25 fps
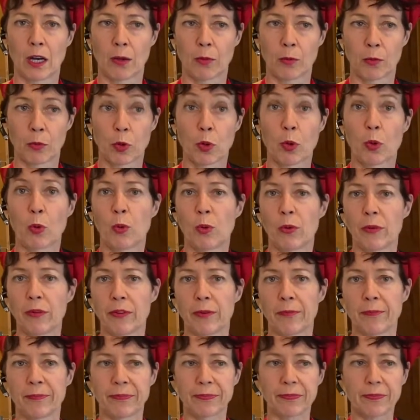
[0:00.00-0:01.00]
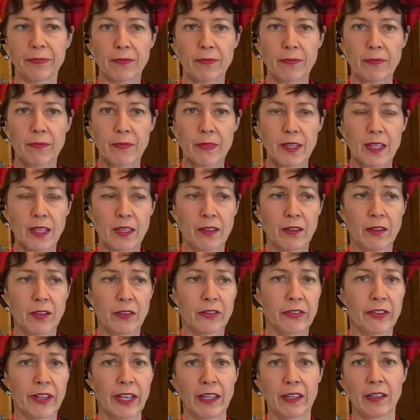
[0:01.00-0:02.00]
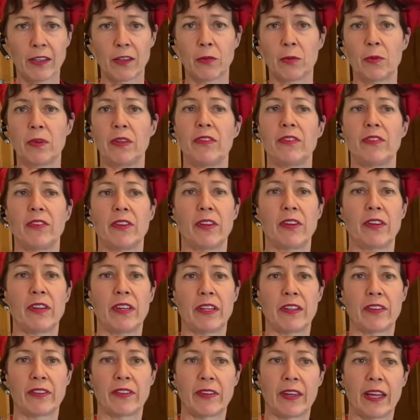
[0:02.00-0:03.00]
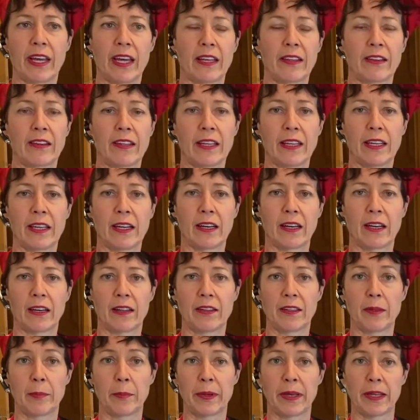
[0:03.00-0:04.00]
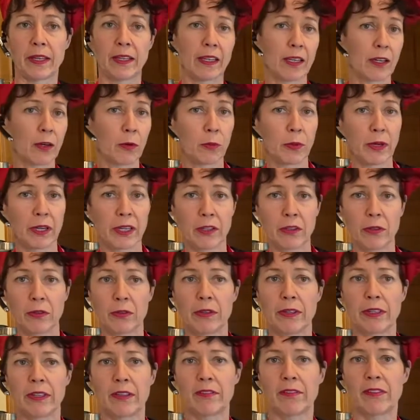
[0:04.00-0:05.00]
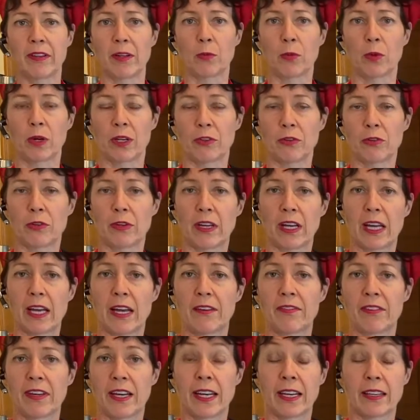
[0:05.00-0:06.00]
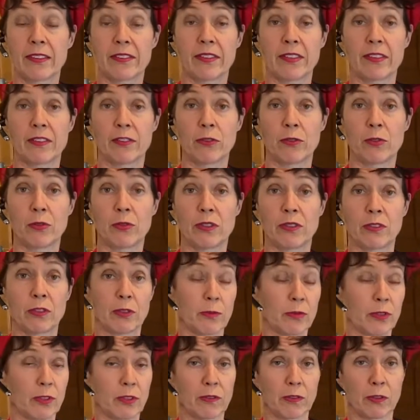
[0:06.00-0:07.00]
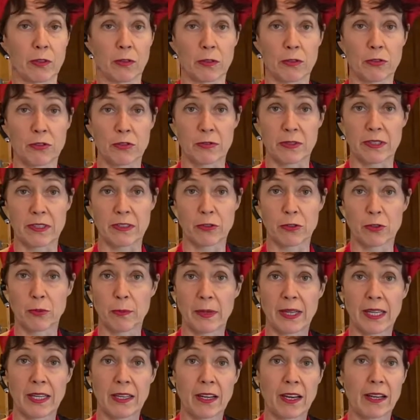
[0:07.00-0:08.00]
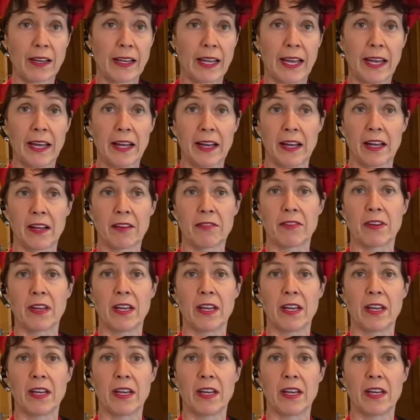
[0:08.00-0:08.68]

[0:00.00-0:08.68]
cold. The second reason is that depending on where you live and what you have access to in terms of groceries, you may not have